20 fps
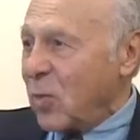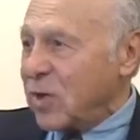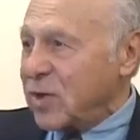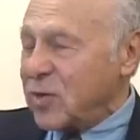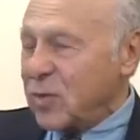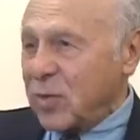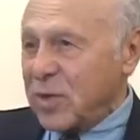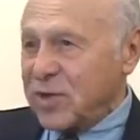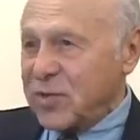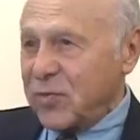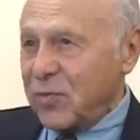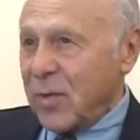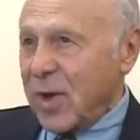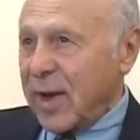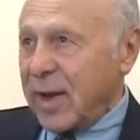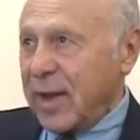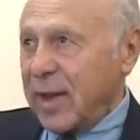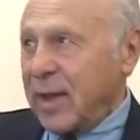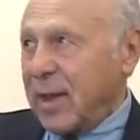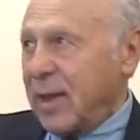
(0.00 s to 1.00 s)
which was
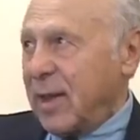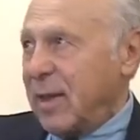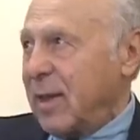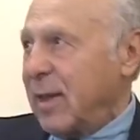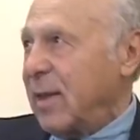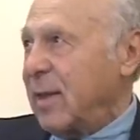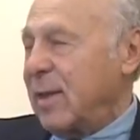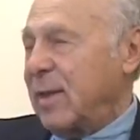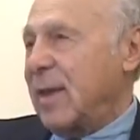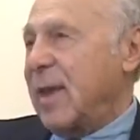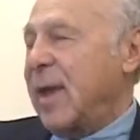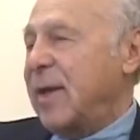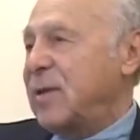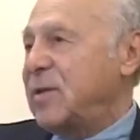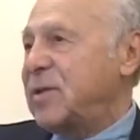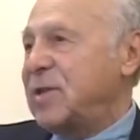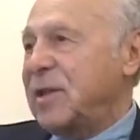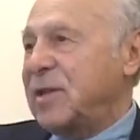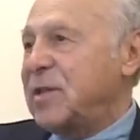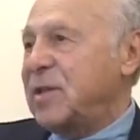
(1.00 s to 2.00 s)
running like
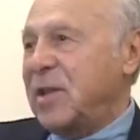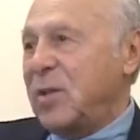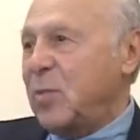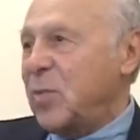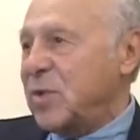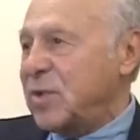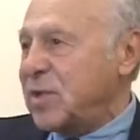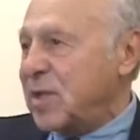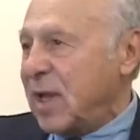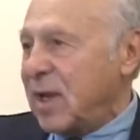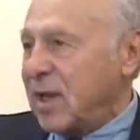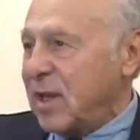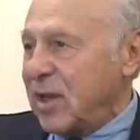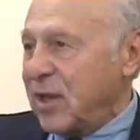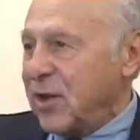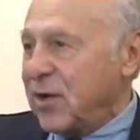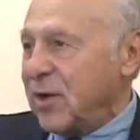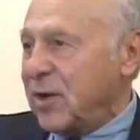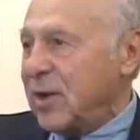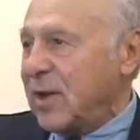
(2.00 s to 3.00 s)
60% a
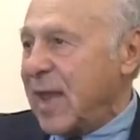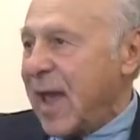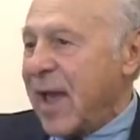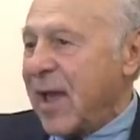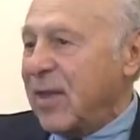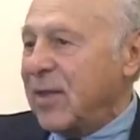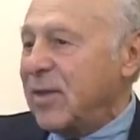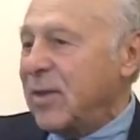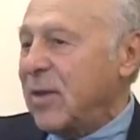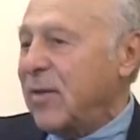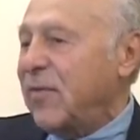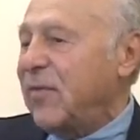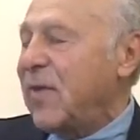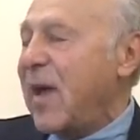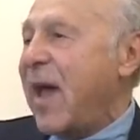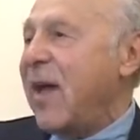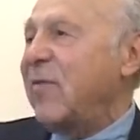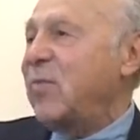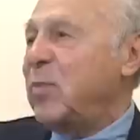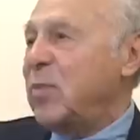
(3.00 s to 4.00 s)
year, down to
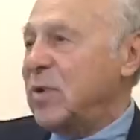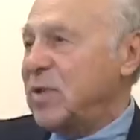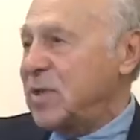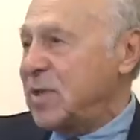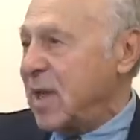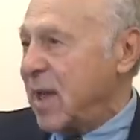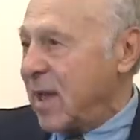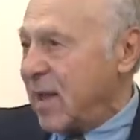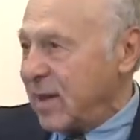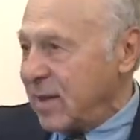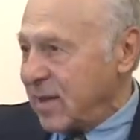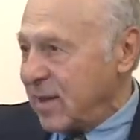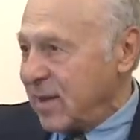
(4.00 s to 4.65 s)
5%.